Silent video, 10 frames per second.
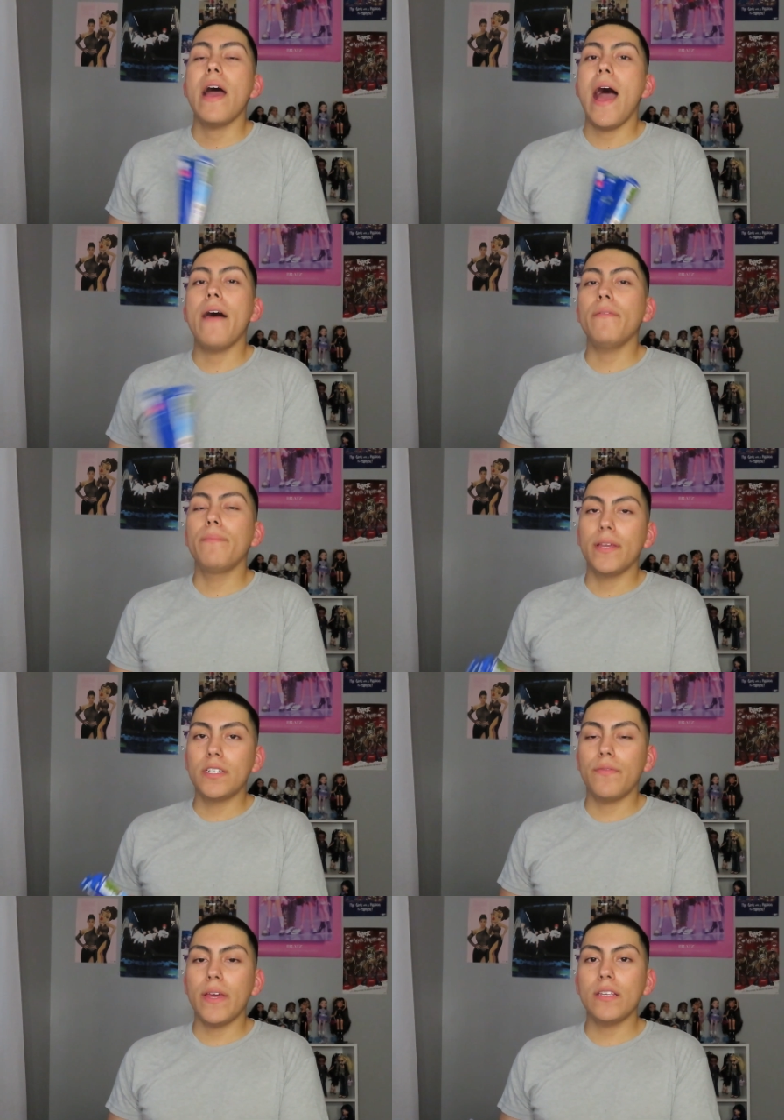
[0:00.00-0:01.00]
I have a
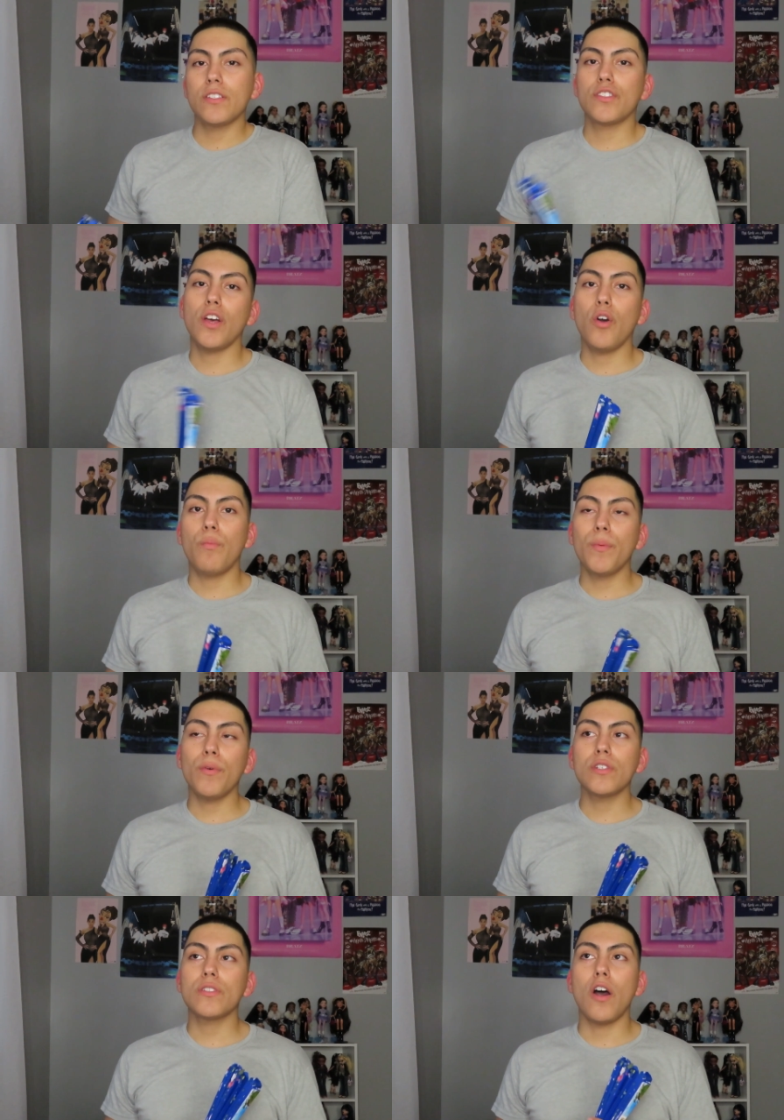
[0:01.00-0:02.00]
bitch face. So
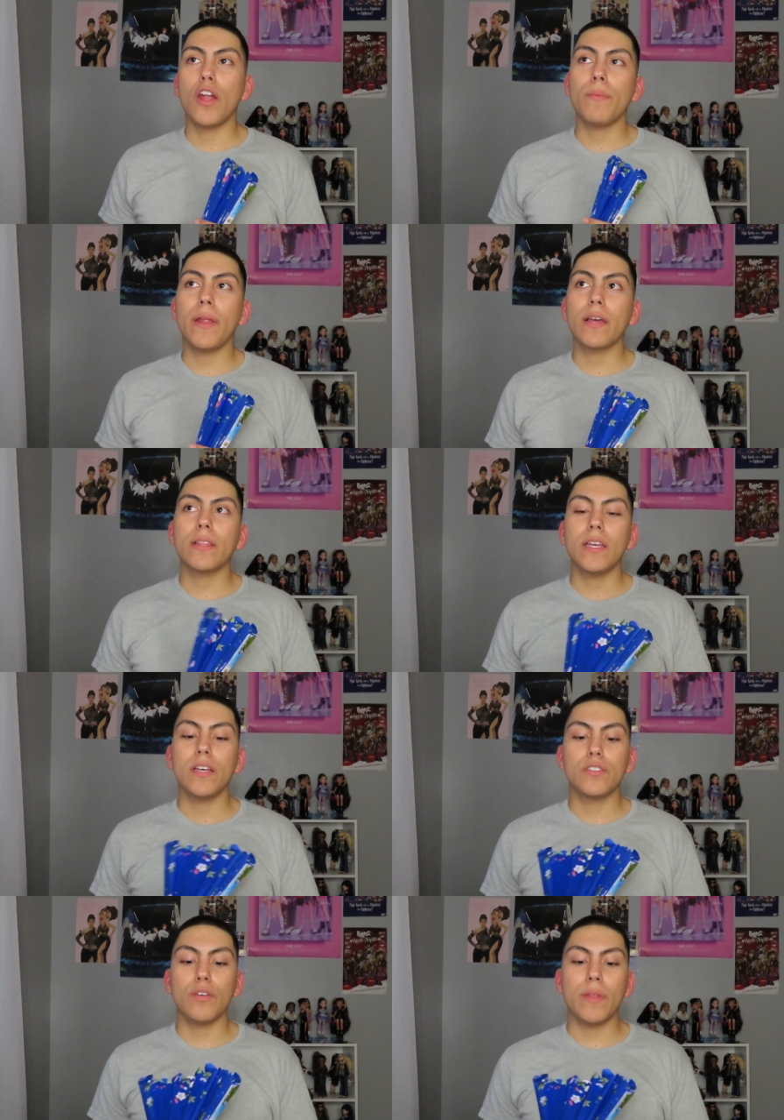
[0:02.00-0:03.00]
people just automatically
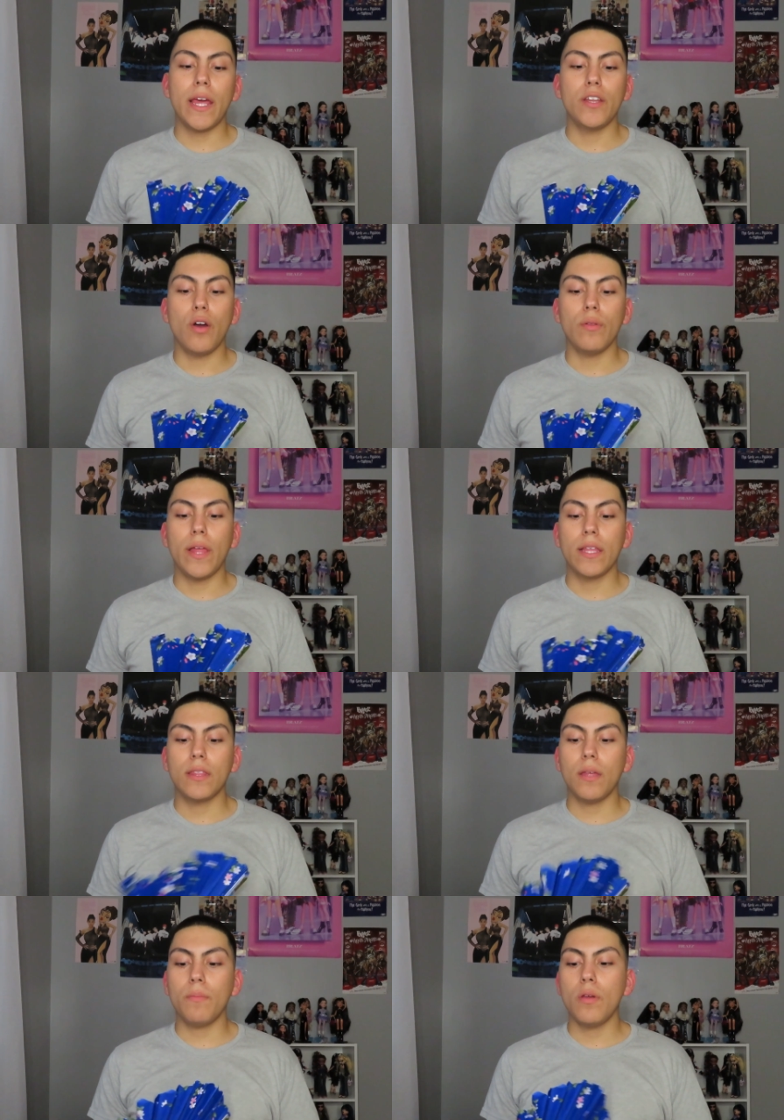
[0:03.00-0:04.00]
assume that I don't like
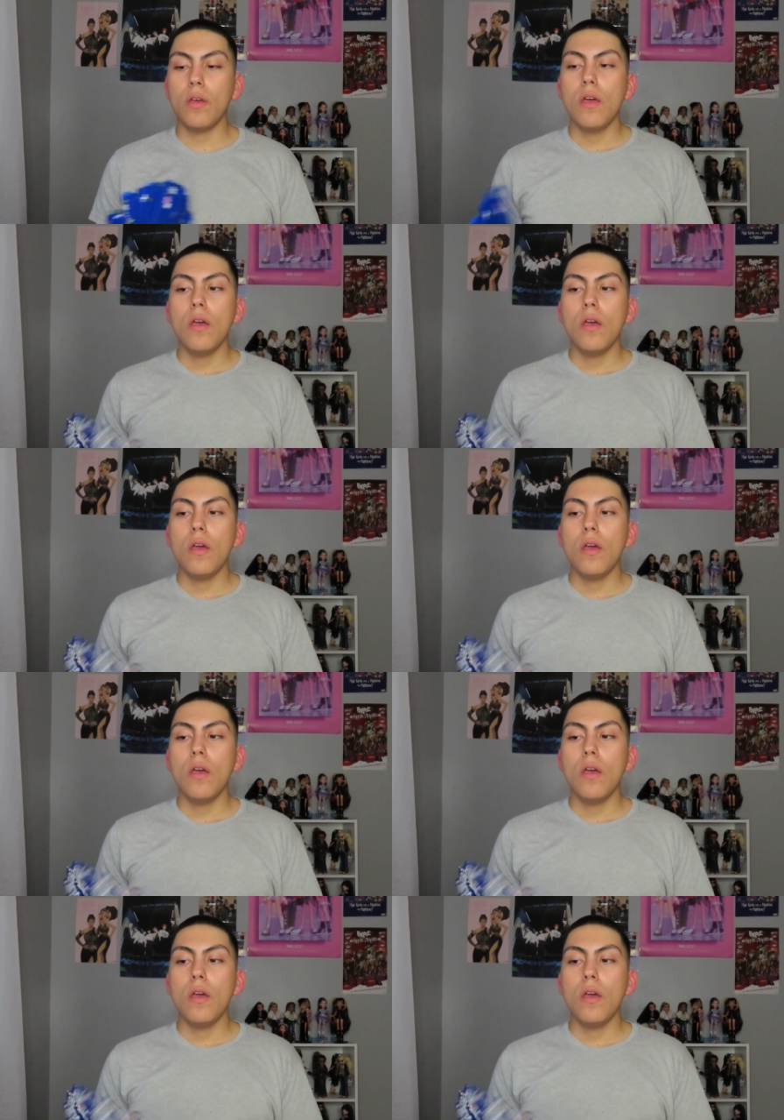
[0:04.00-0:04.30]
them,